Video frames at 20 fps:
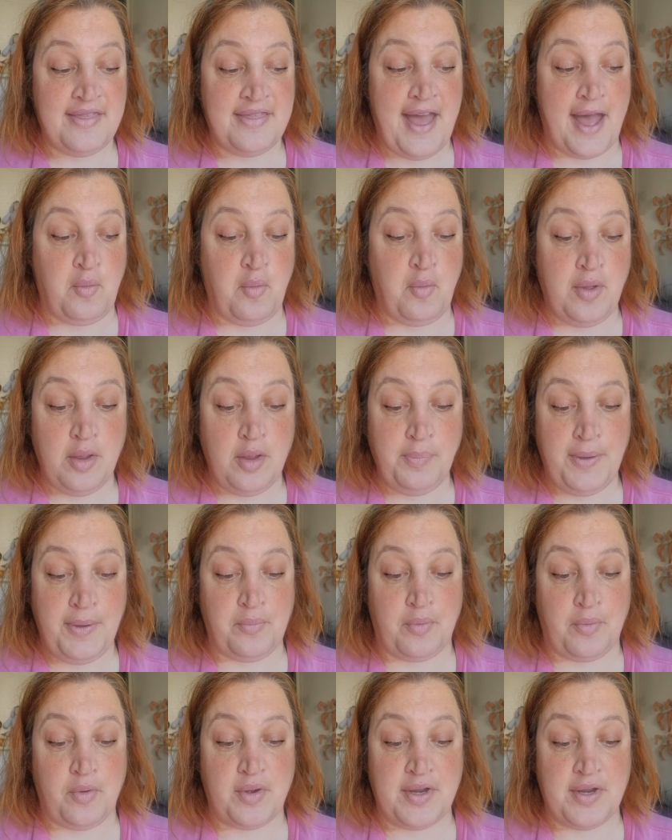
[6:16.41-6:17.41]
that will be
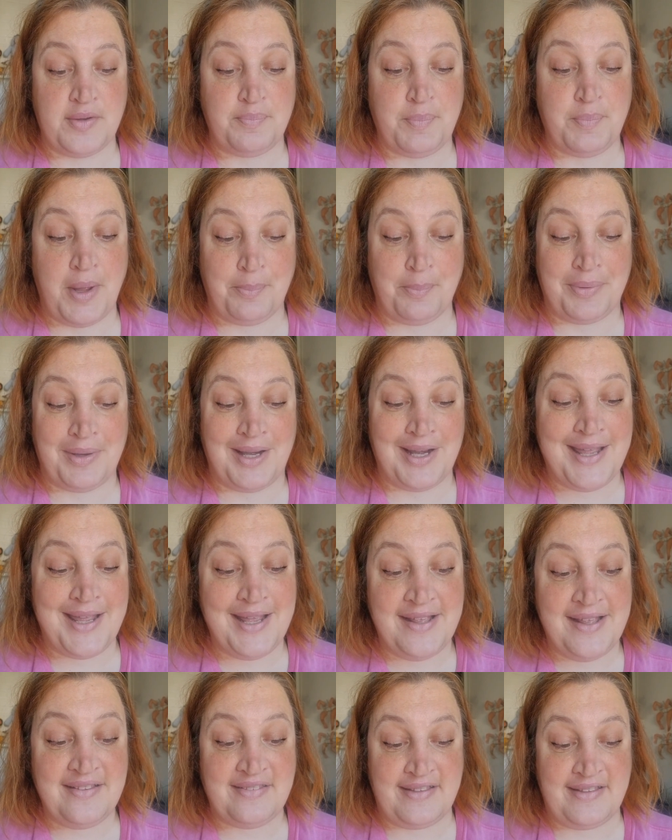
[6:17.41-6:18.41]
rooted, but
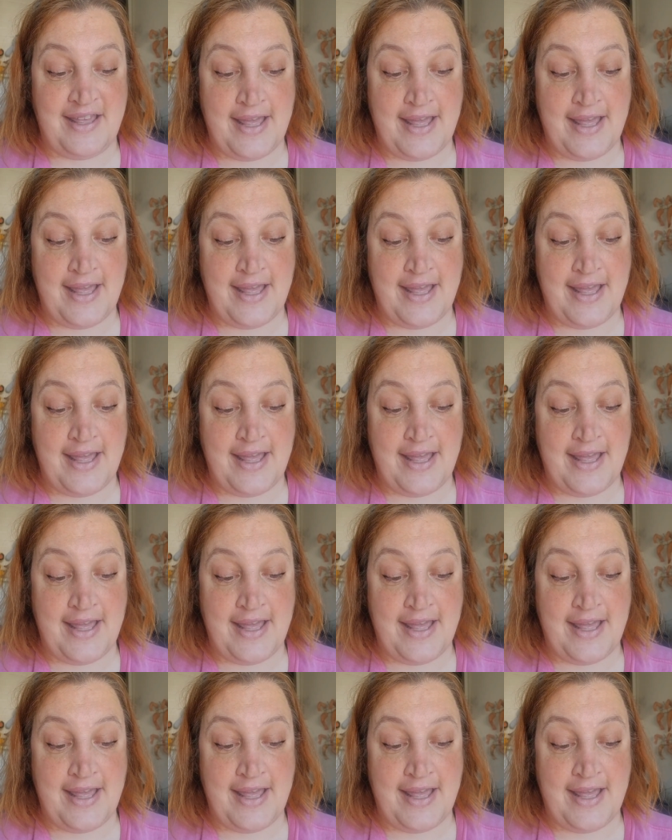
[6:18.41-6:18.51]
please